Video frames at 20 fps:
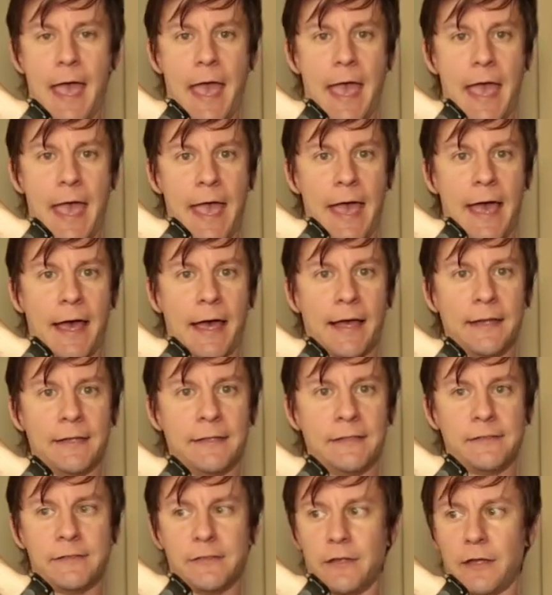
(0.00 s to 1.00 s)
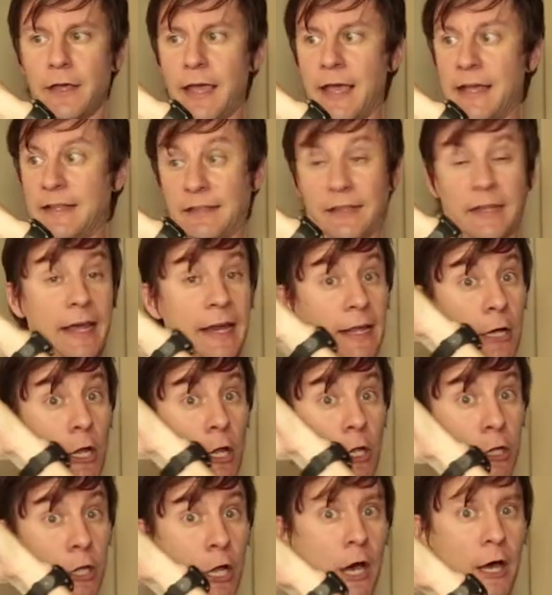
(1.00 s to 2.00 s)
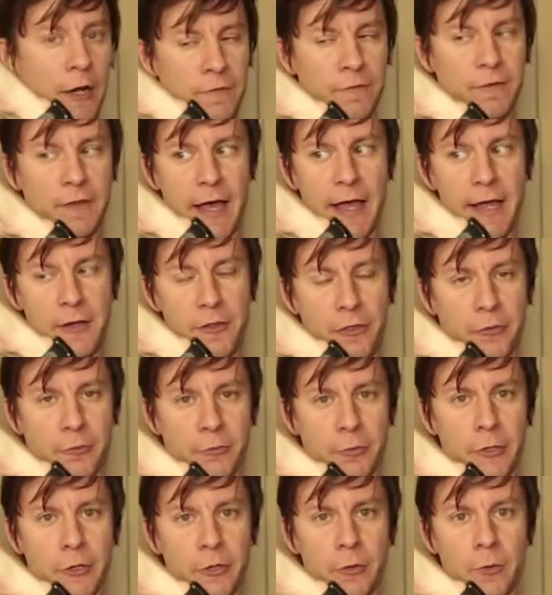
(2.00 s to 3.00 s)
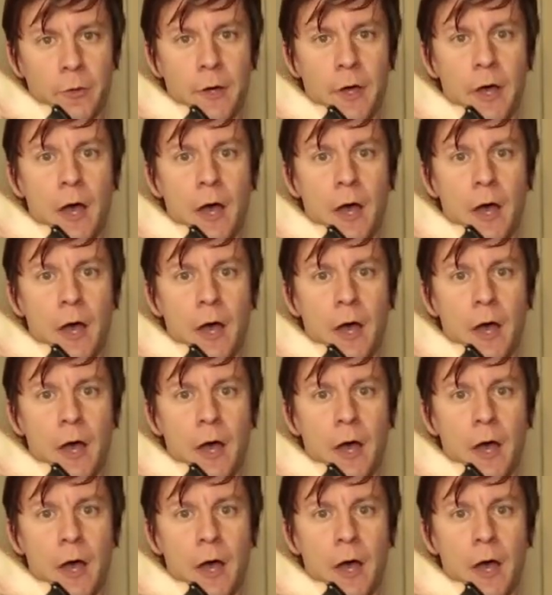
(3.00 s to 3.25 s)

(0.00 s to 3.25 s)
and it's letting a lot of light through,